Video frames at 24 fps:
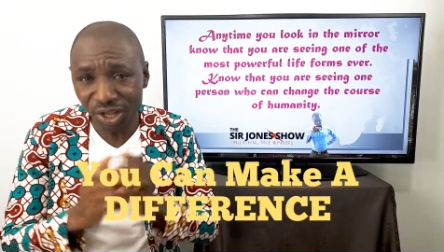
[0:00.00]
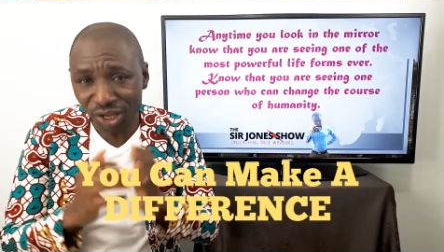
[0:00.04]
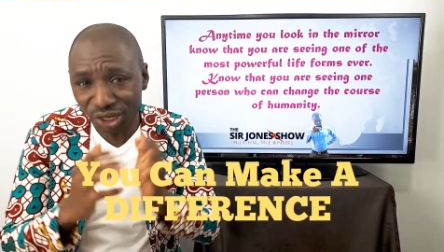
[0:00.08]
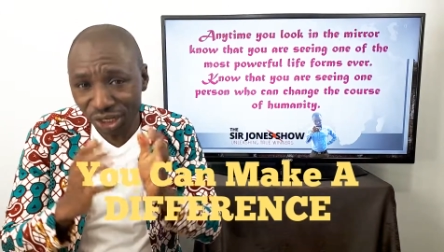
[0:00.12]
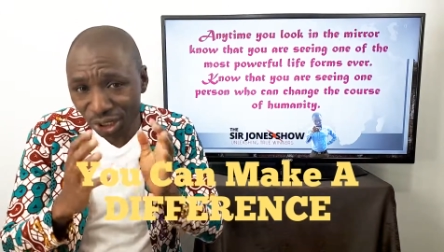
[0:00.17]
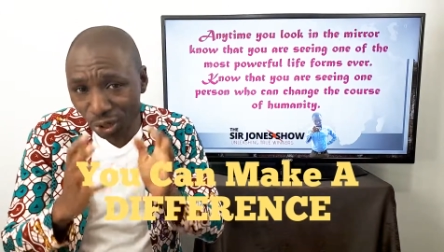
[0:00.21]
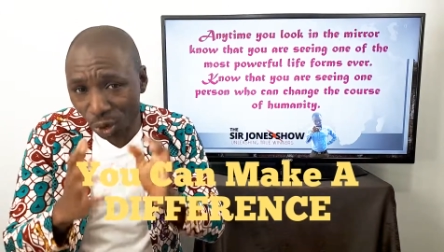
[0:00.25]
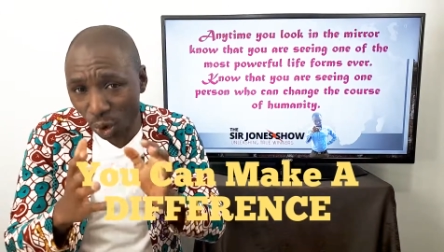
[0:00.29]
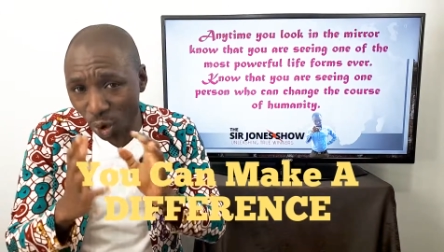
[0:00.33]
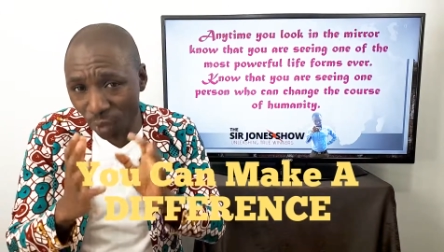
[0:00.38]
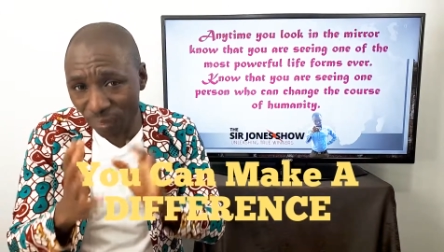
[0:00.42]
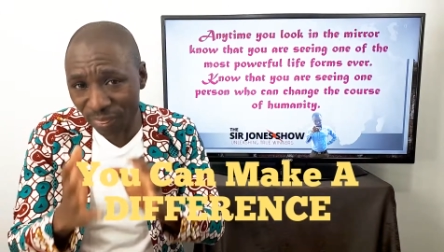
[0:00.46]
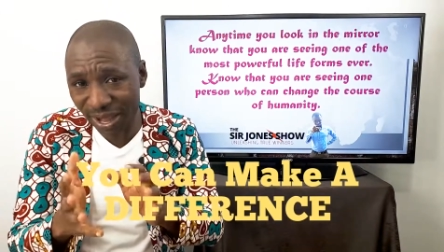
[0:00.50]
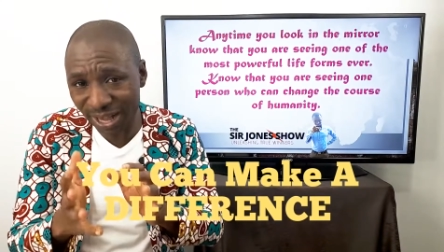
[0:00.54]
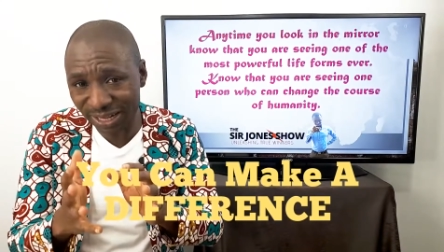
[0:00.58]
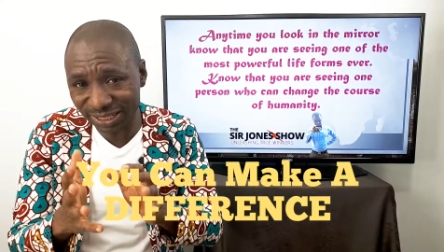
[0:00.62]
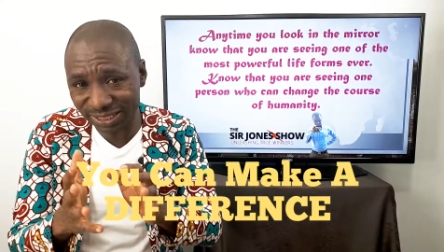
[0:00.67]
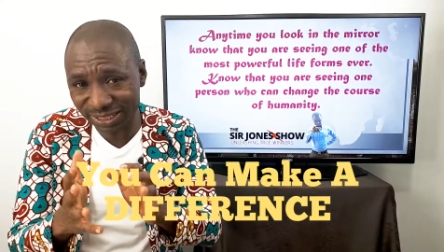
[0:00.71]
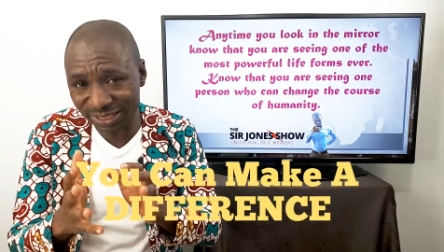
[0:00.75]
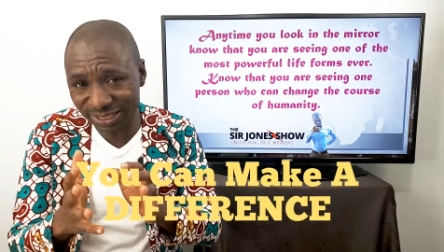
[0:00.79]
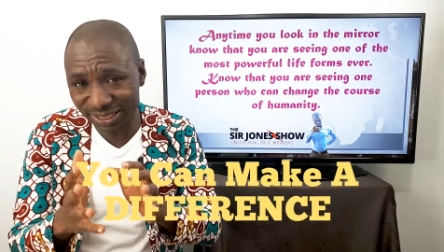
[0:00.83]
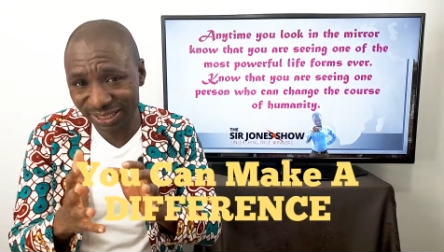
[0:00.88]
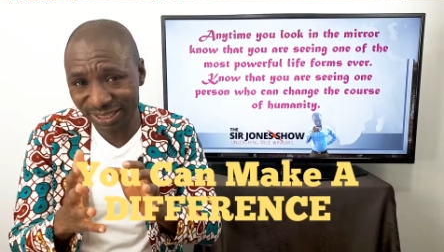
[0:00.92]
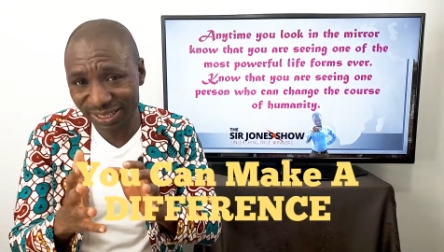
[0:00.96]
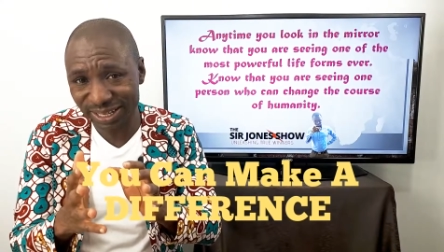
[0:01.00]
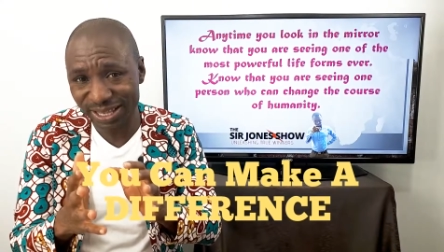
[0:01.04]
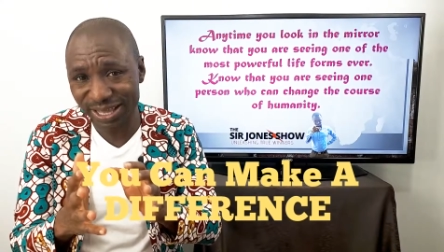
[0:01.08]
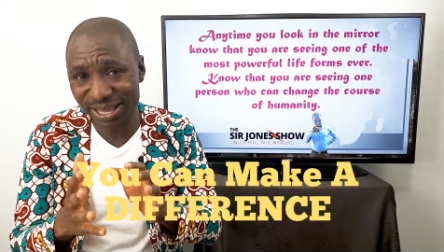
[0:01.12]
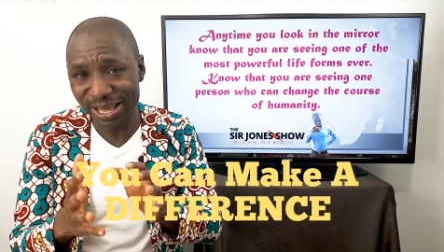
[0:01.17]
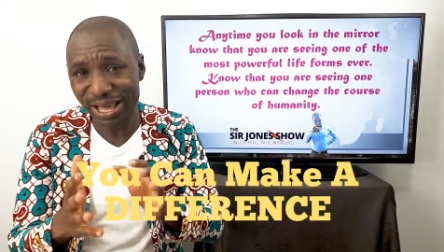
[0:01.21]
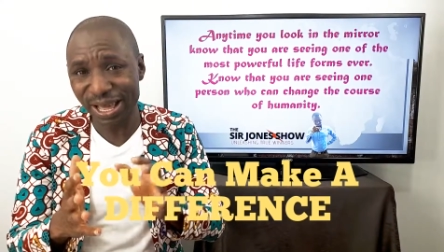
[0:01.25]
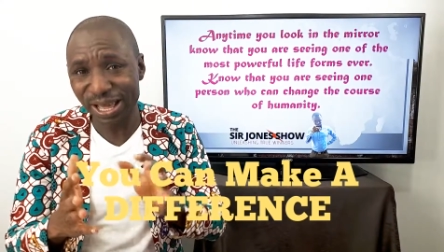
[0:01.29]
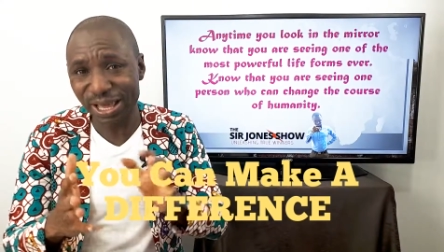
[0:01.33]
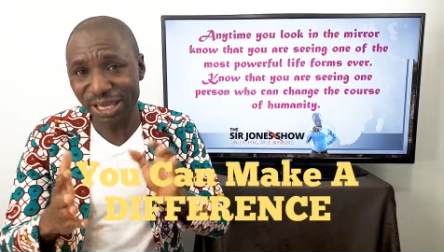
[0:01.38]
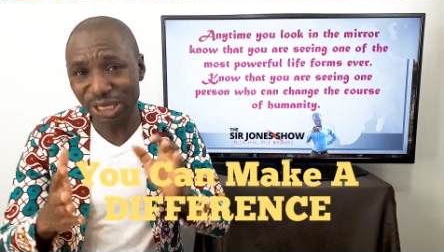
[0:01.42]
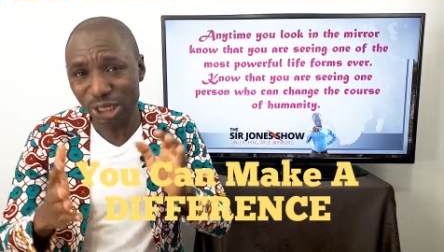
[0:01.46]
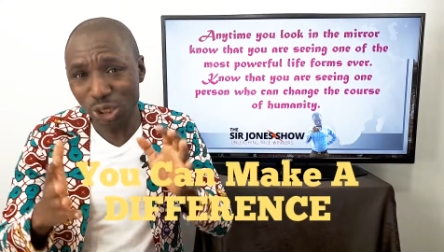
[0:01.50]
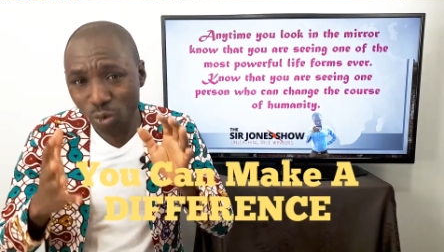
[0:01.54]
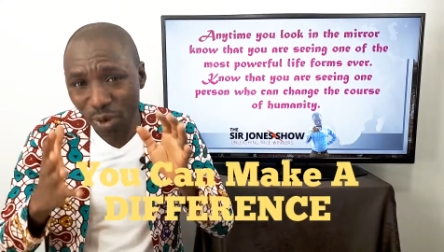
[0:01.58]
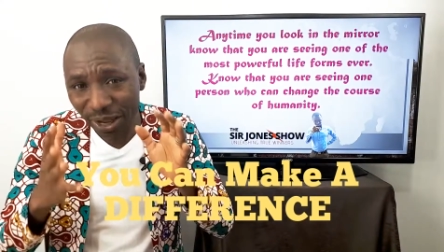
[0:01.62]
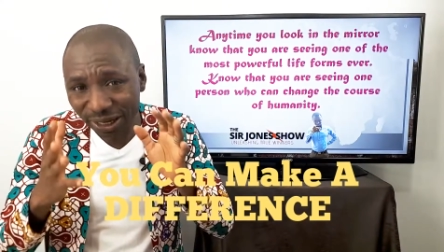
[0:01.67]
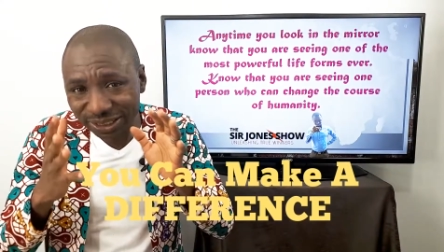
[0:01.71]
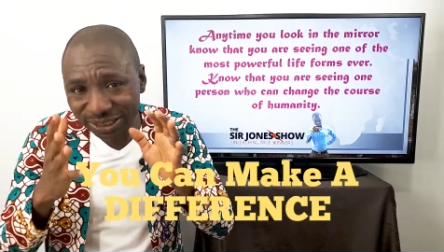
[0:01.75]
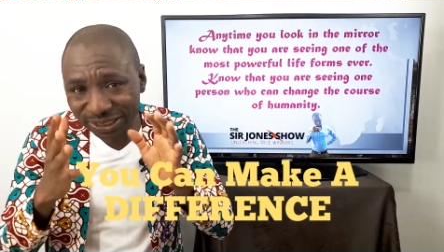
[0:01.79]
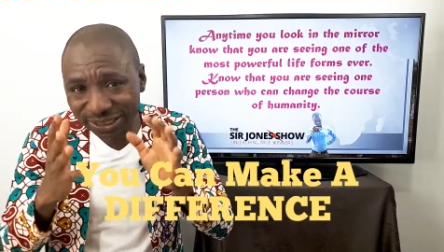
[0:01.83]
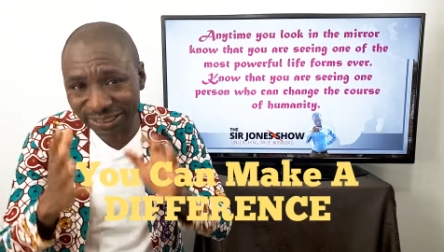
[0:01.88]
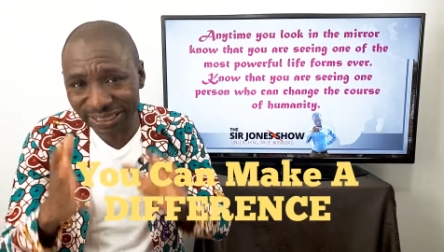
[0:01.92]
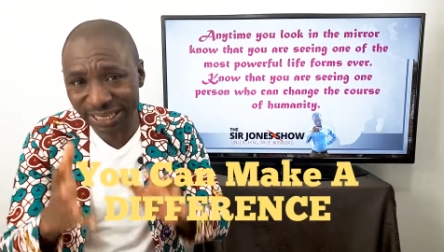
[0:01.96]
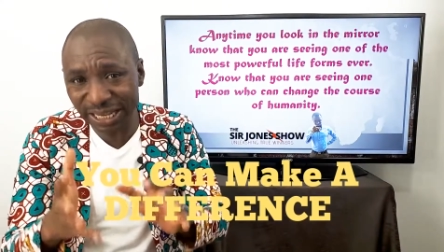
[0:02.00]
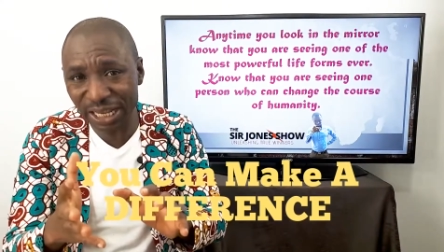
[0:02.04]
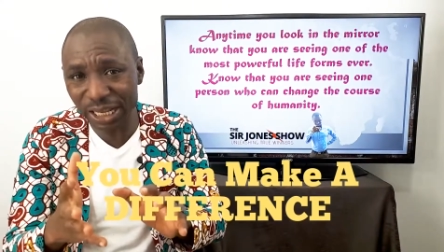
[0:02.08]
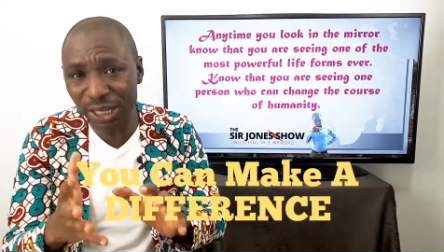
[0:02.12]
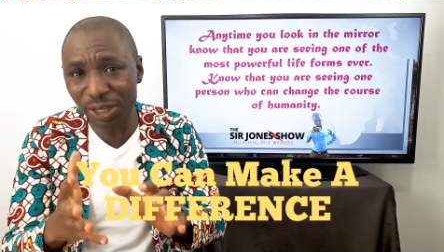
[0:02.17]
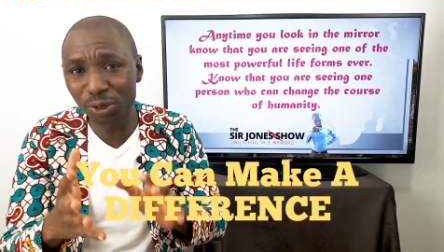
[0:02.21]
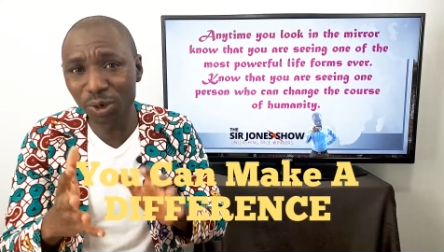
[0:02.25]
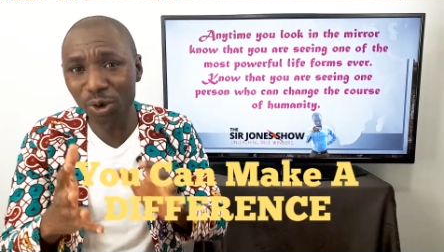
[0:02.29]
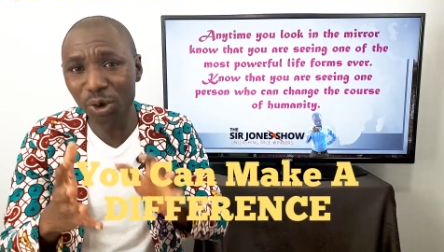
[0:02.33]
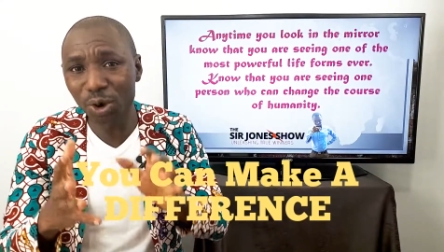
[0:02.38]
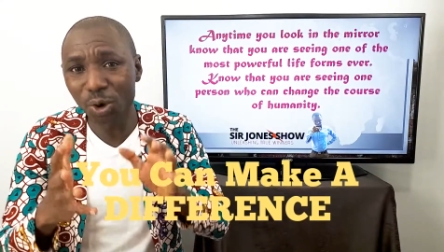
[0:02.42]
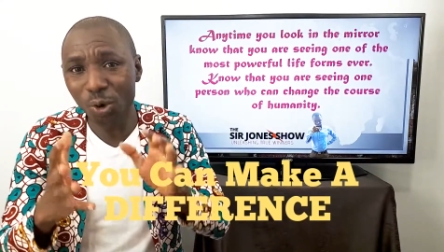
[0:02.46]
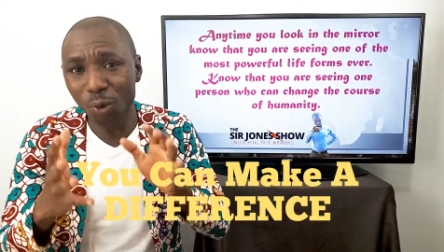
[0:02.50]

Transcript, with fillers: know that you are seeing